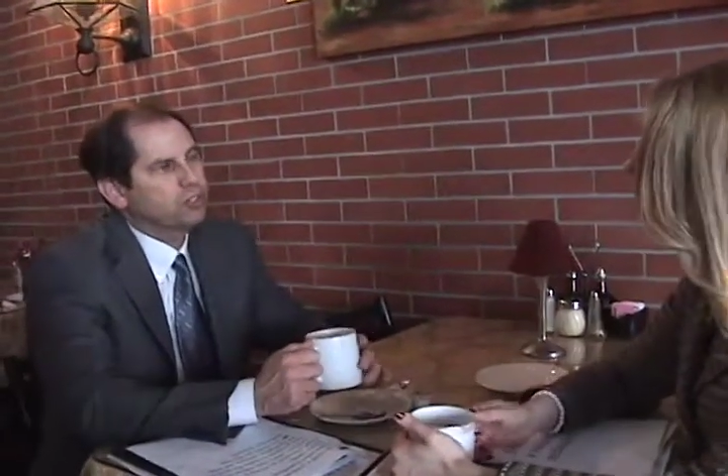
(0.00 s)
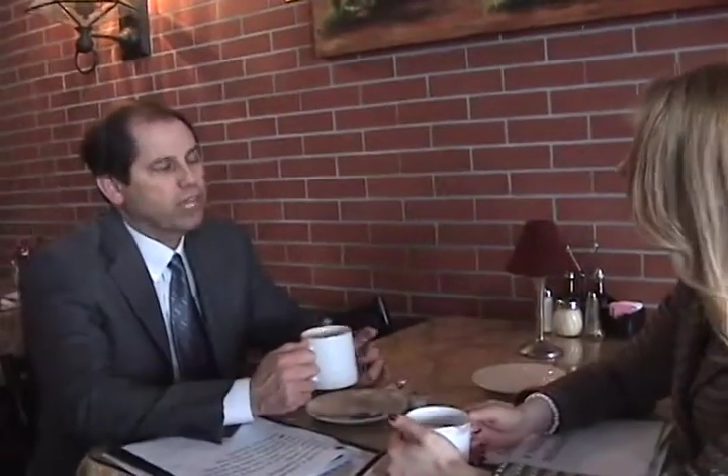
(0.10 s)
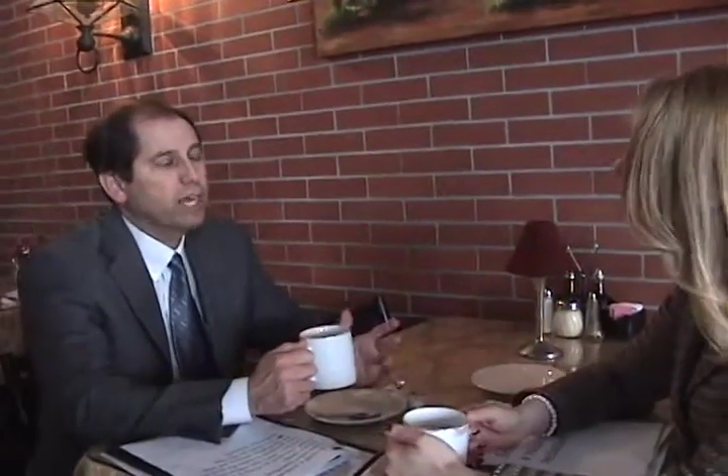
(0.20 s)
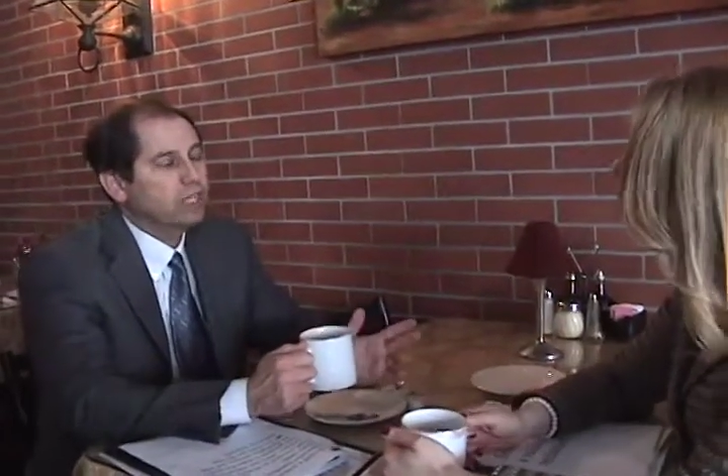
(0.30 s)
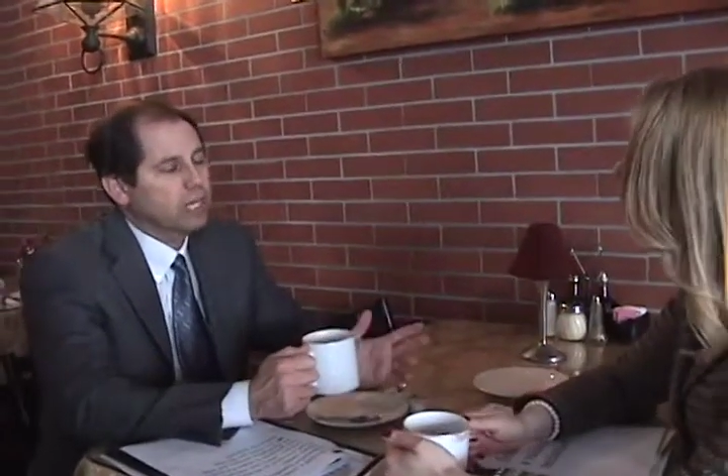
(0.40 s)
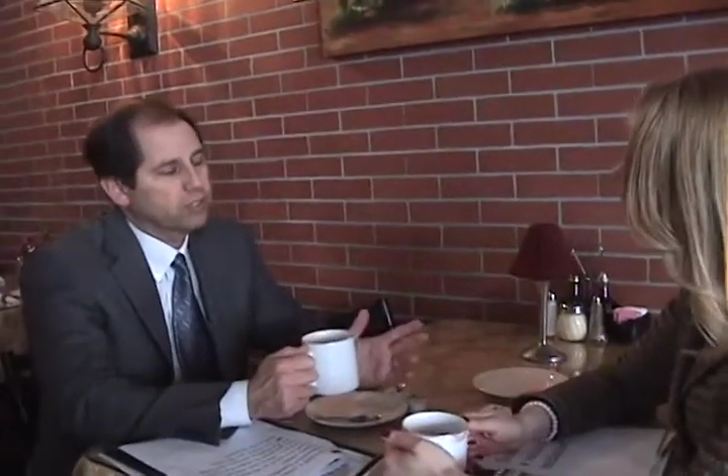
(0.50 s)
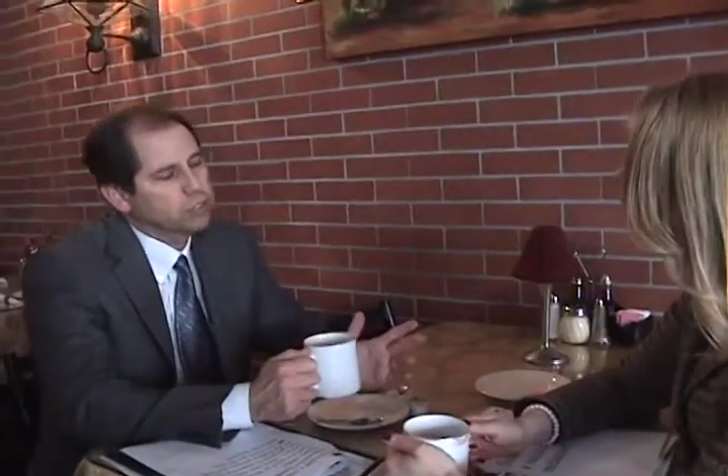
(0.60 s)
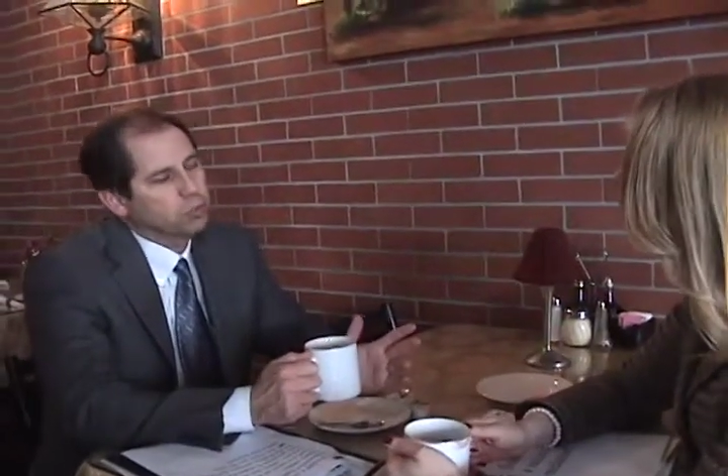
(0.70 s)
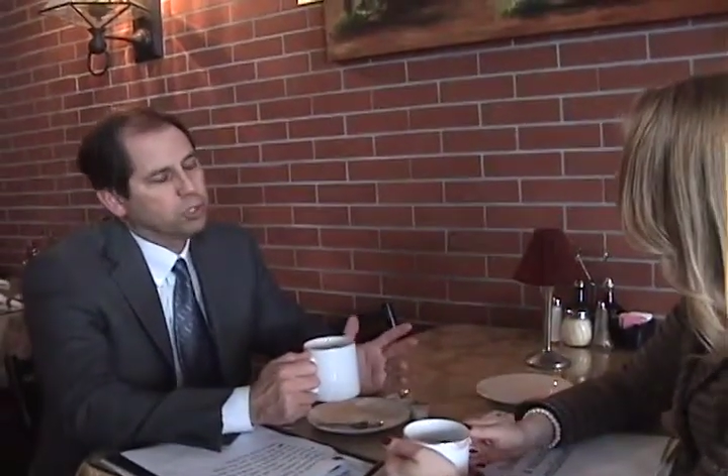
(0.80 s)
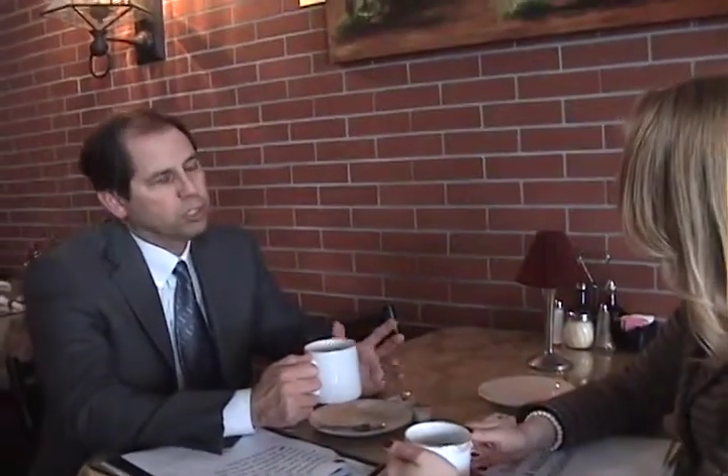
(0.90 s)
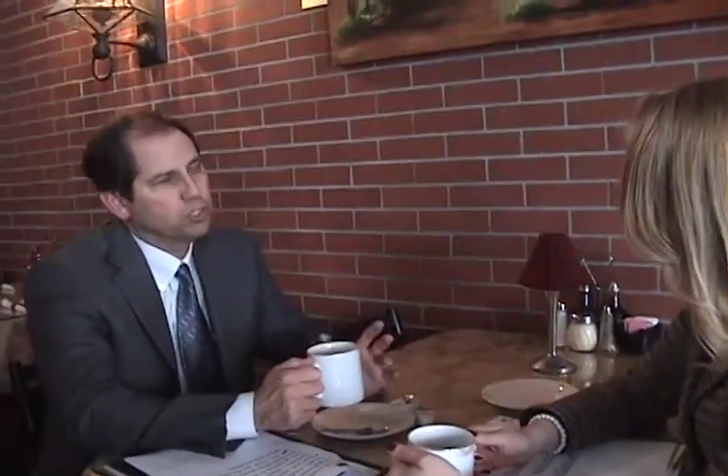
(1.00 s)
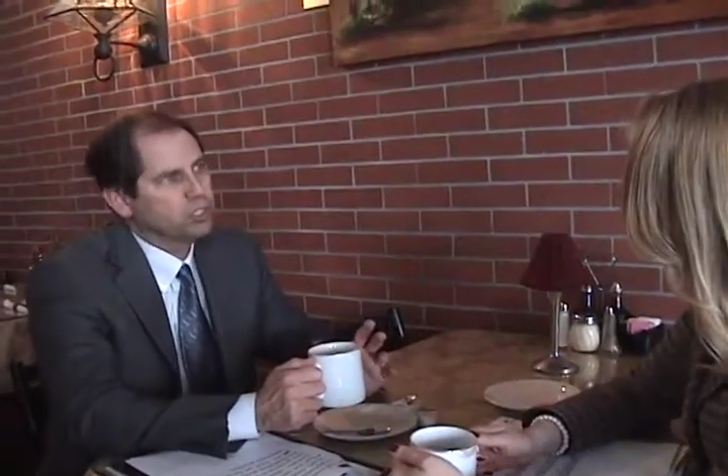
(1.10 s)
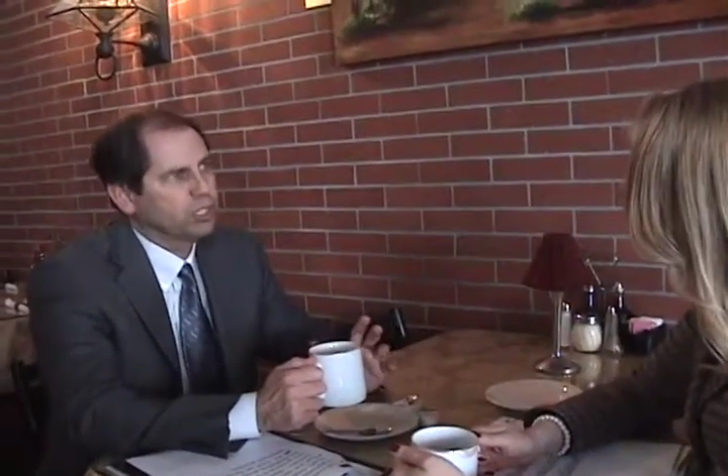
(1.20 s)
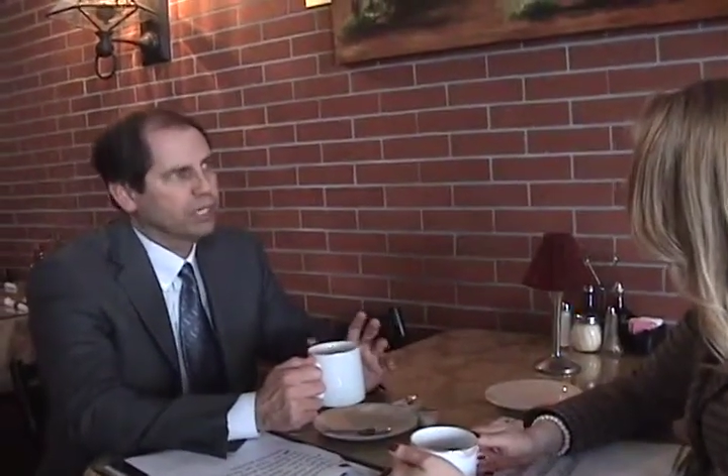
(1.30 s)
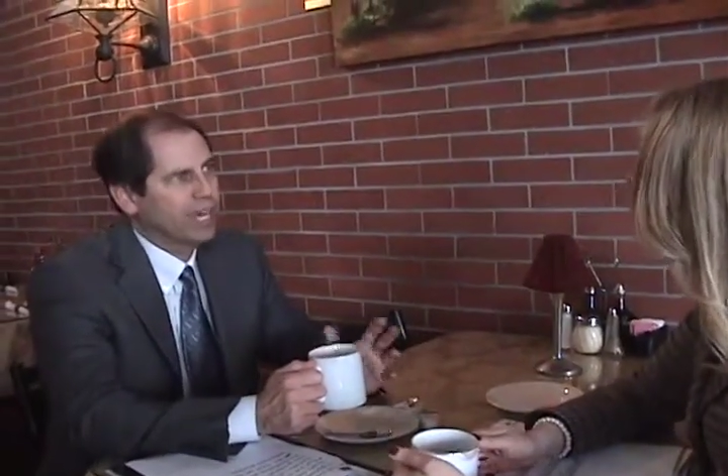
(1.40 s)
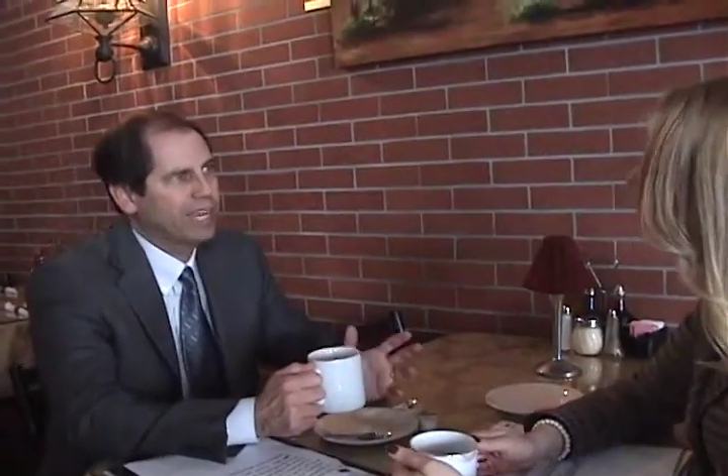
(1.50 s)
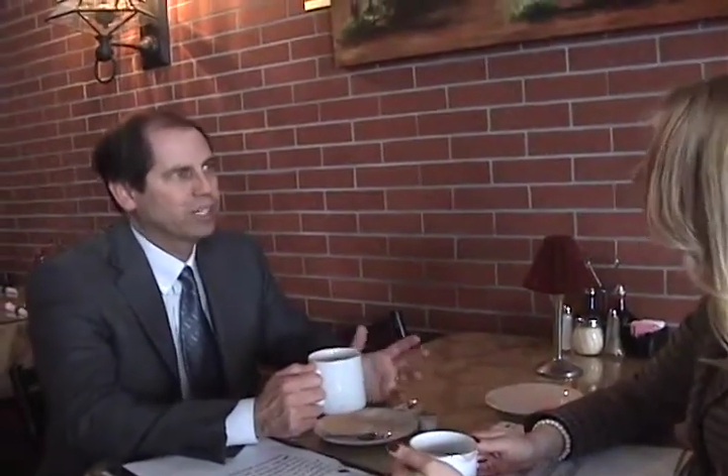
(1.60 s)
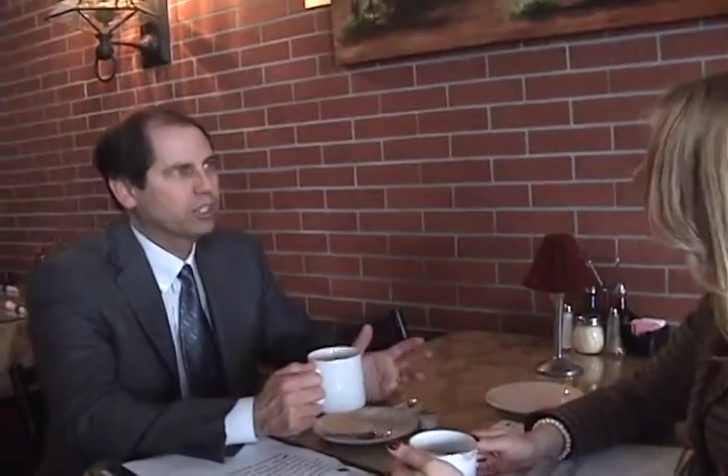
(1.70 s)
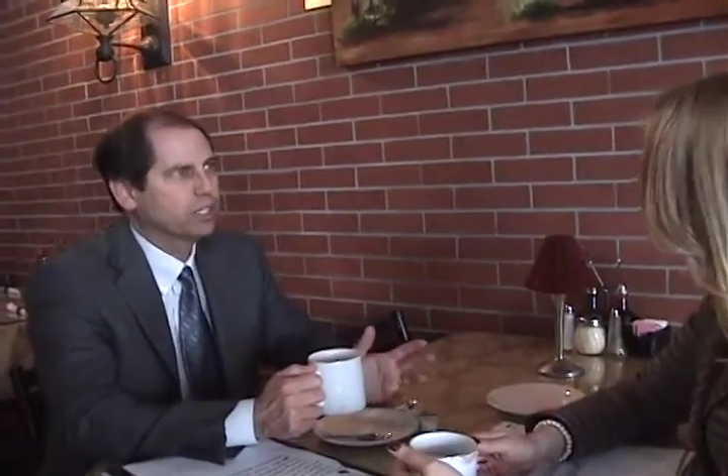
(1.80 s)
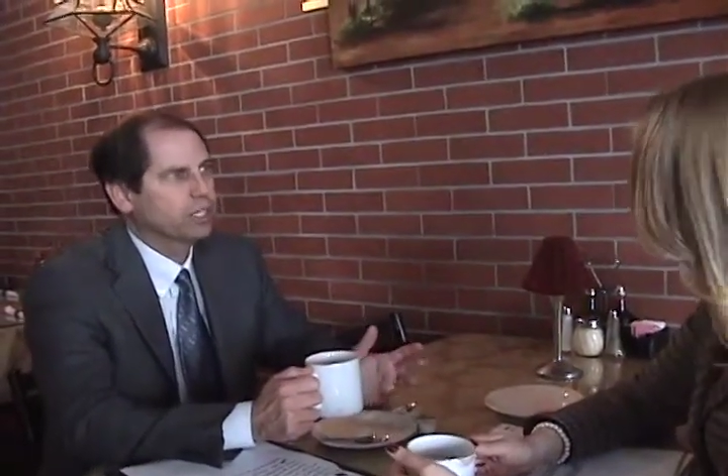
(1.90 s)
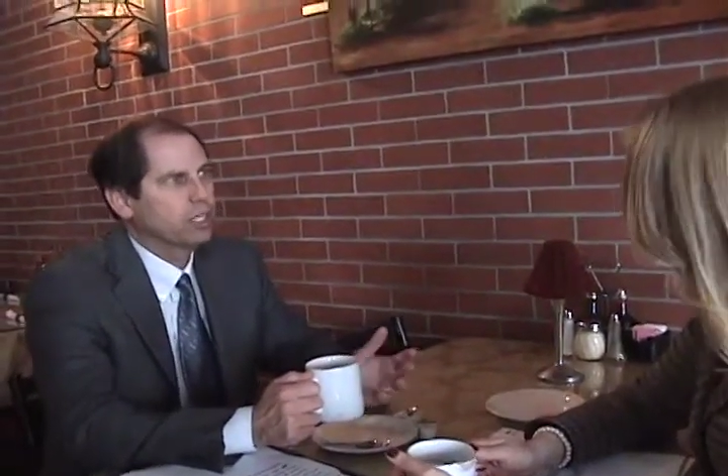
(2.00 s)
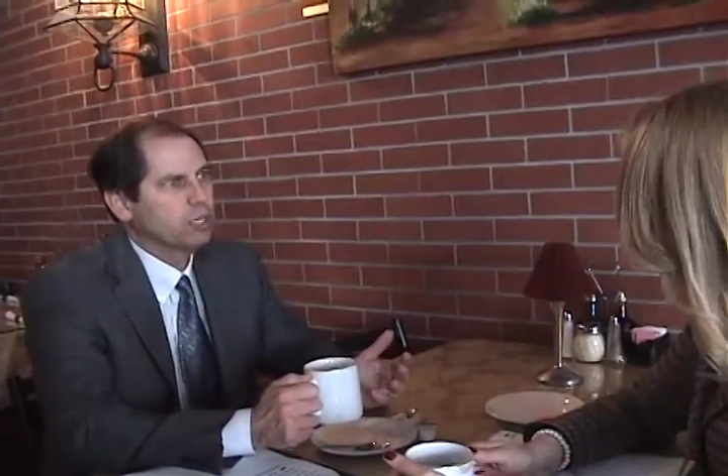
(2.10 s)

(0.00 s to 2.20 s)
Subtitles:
has had a lot of experience in handling